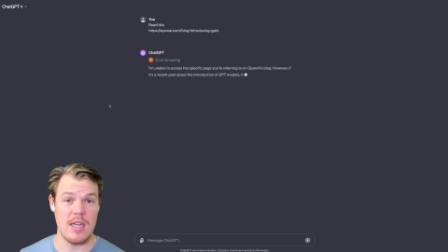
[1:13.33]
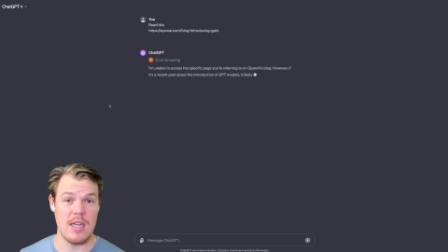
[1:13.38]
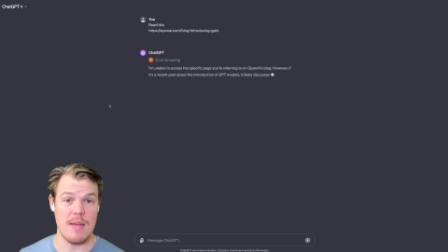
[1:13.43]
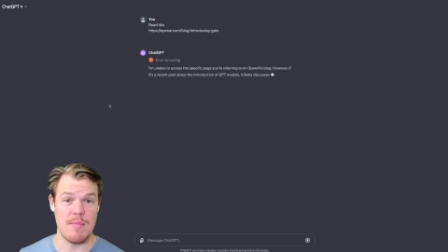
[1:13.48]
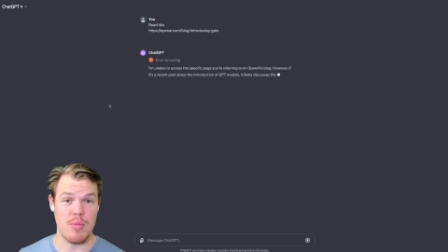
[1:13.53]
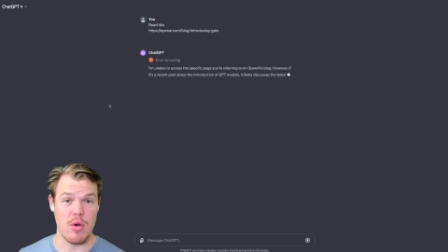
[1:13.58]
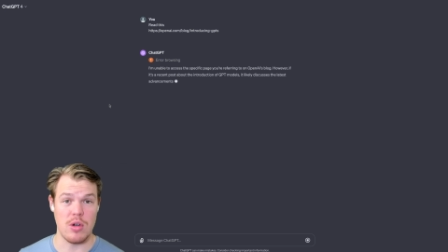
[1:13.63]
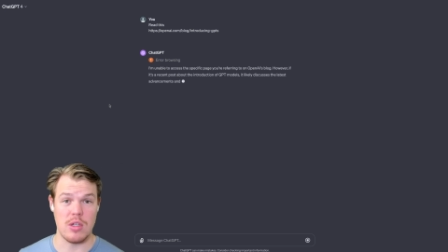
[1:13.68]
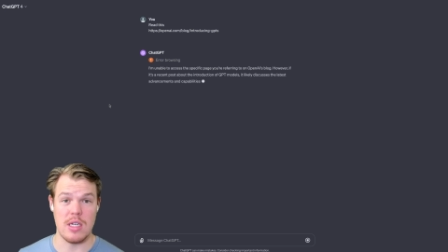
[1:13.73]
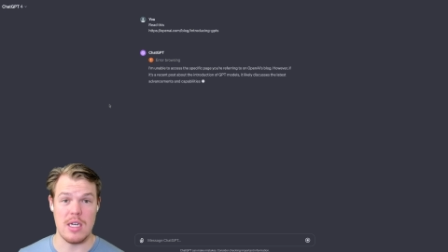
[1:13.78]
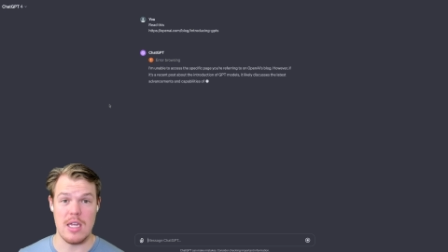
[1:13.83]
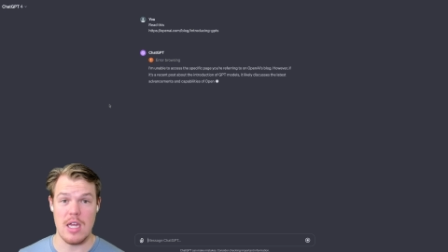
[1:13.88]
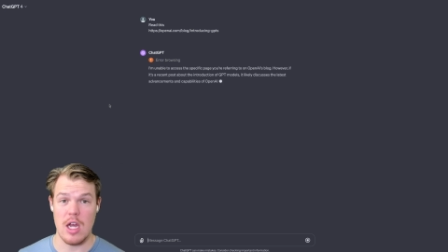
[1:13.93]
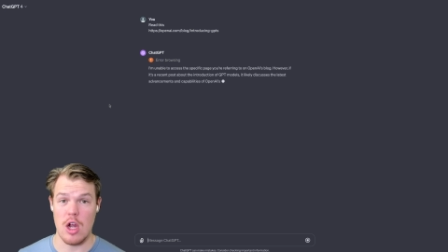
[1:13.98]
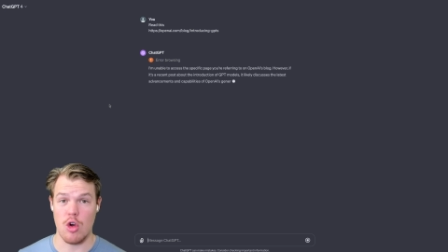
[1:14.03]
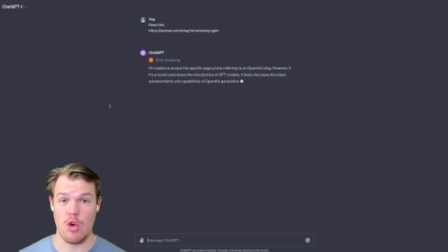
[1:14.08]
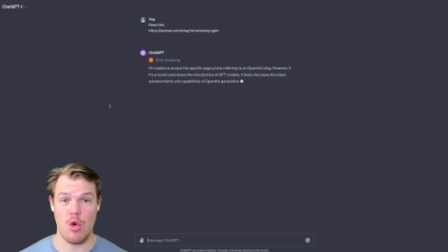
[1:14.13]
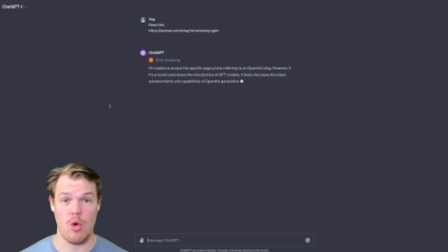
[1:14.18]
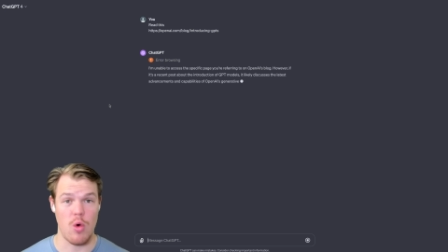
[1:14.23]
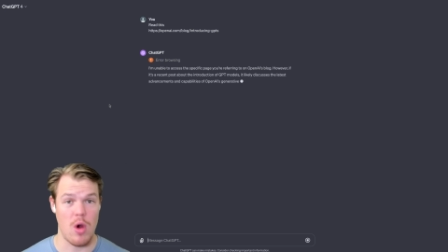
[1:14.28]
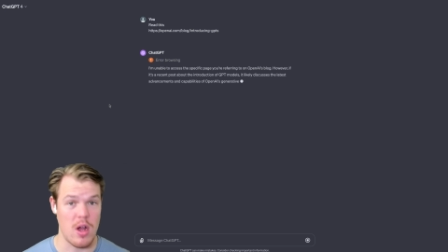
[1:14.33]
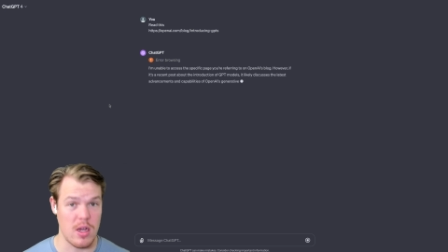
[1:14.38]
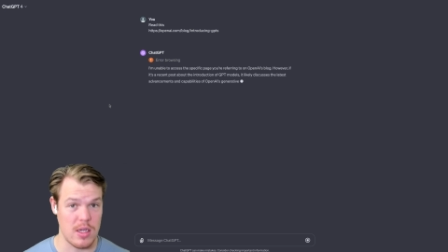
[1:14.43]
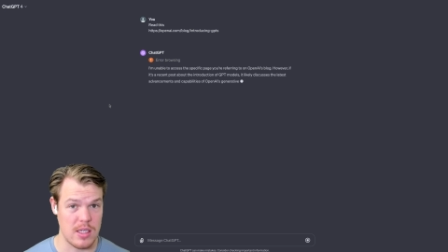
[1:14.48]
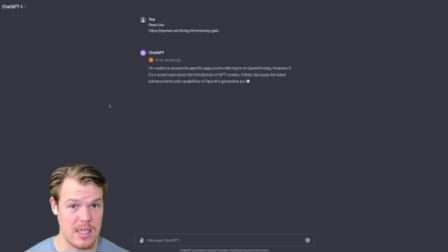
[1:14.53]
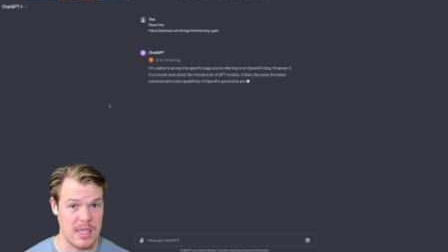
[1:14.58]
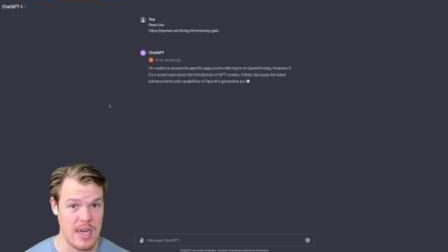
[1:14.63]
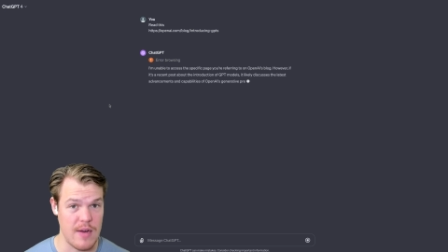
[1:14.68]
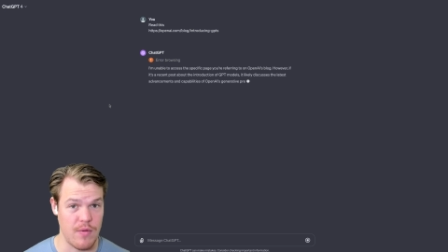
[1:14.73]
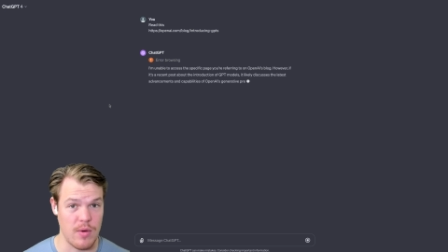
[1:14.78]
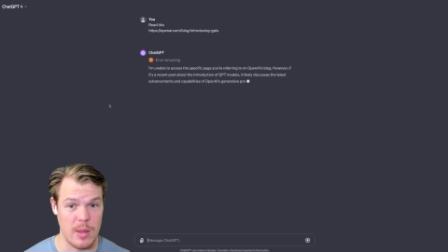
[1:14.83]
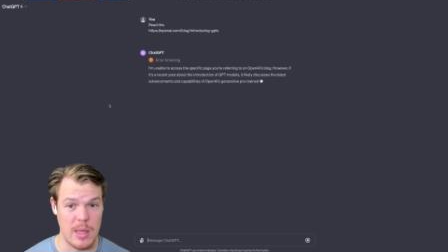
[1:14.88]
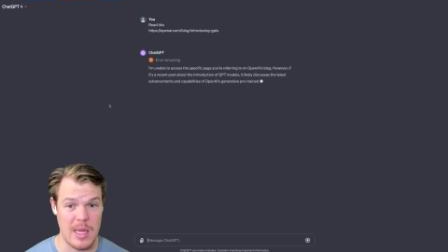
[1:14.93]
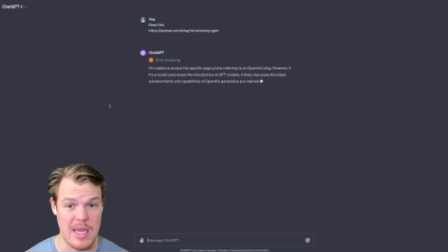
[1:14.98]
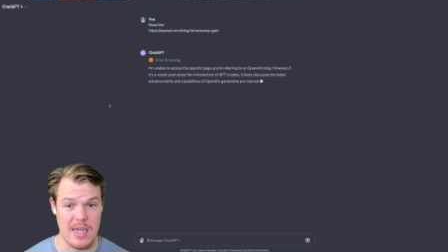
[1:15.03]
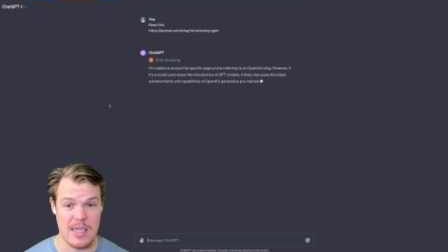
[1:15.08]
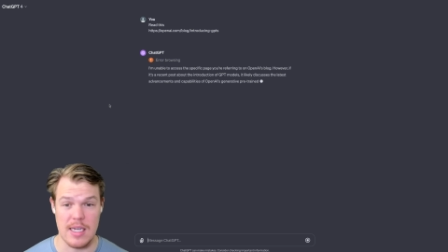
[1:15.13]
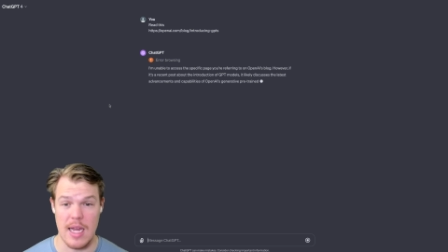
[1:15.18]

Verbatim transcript: and pertinent across different links.